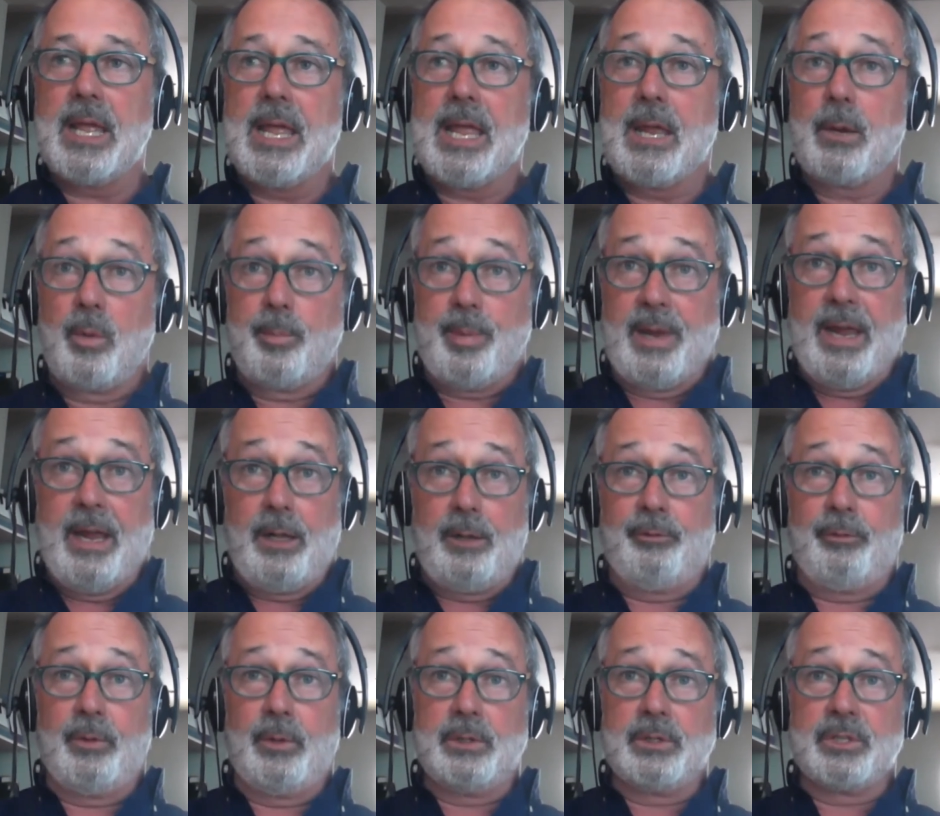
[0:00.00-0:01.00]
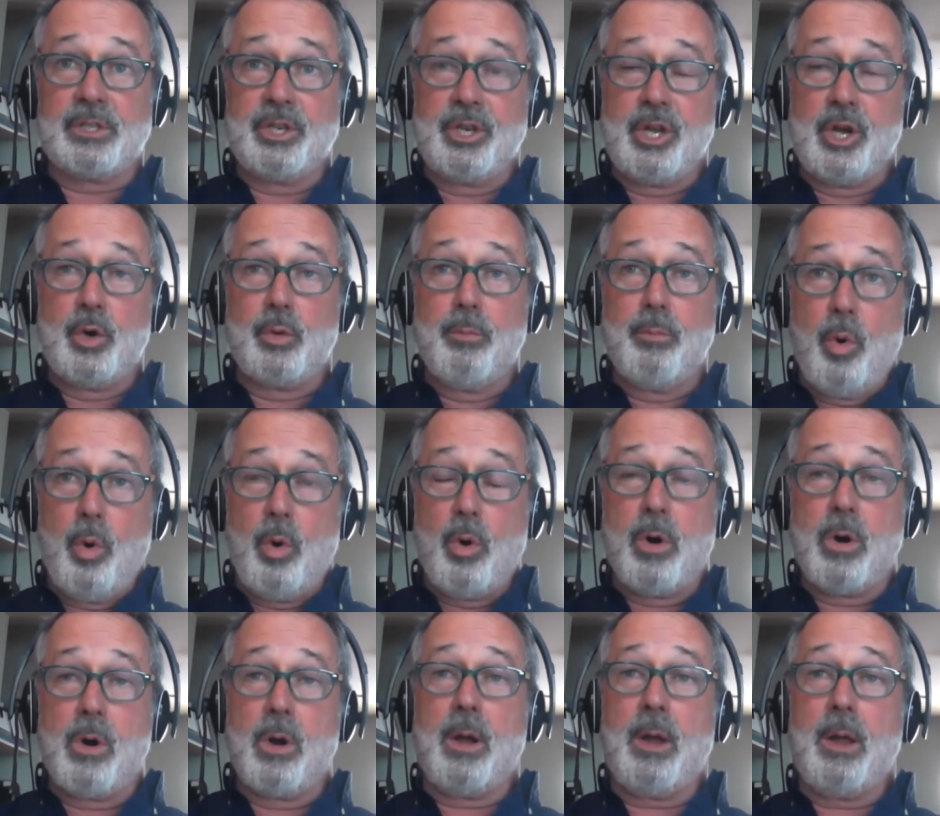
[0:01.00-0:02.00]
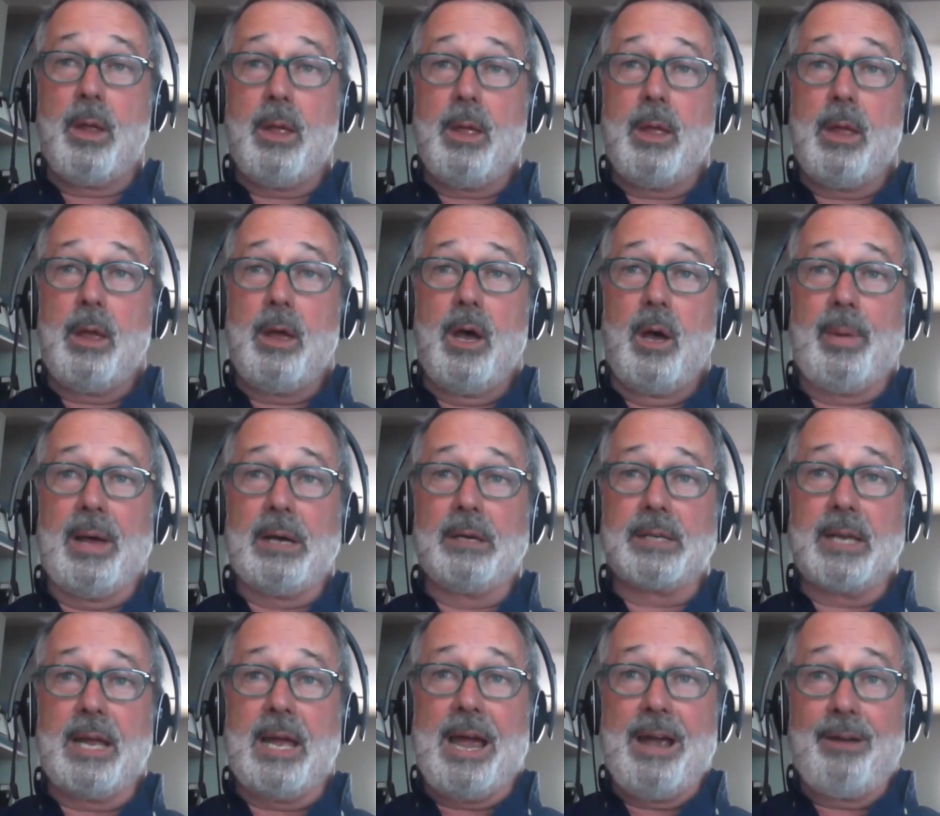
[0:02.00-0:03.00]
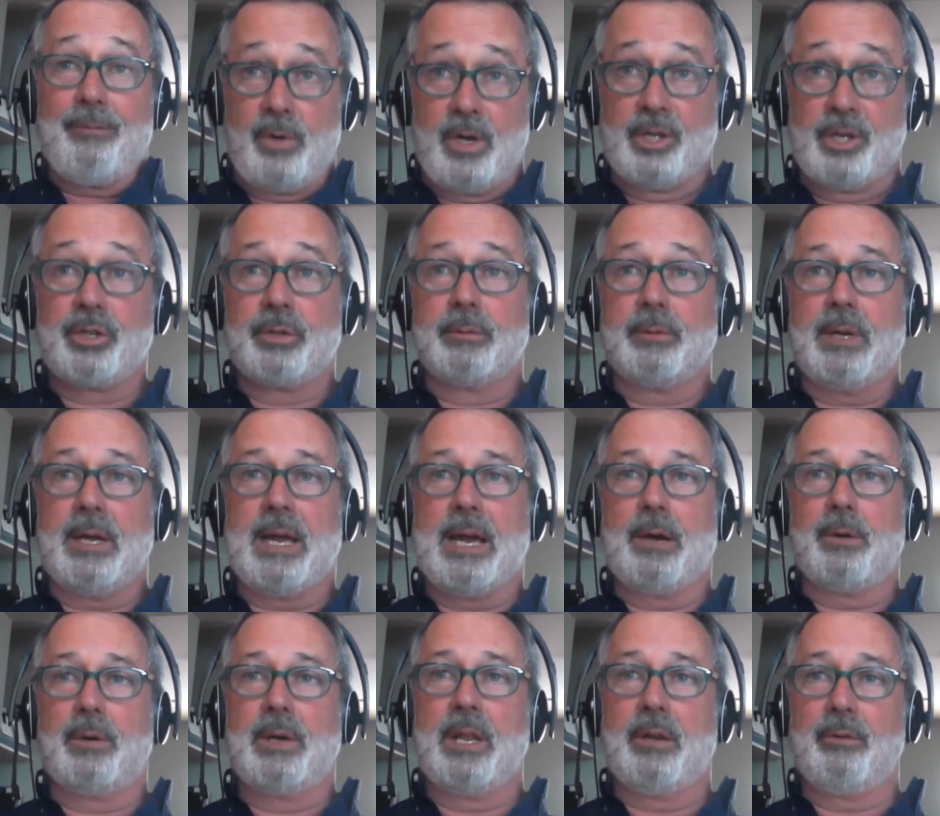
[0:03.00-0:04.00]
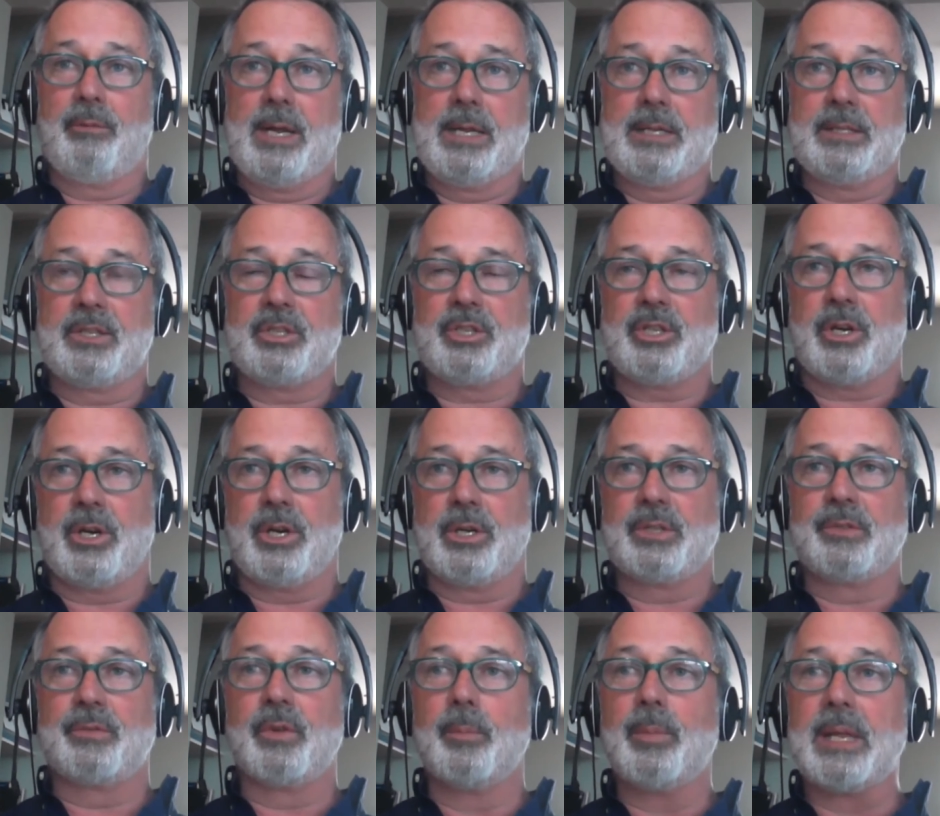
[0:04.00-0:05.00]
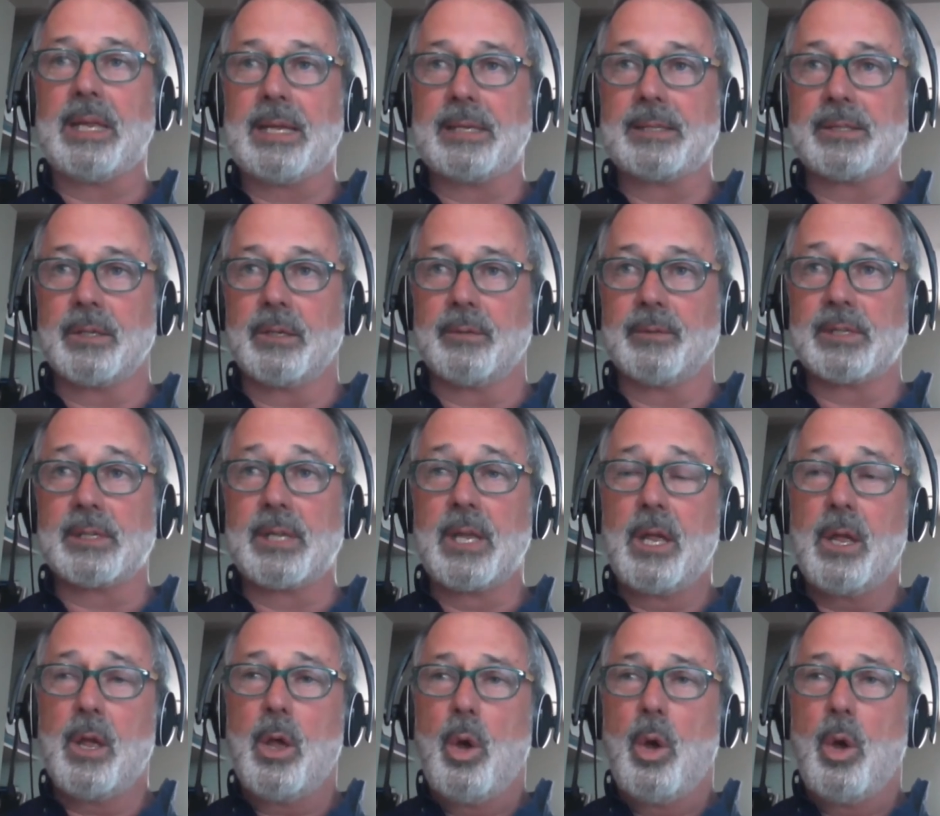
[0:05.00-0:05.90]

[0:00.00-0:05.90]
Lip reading: it would be helpful to know more about average hourly rates charged for a PA service.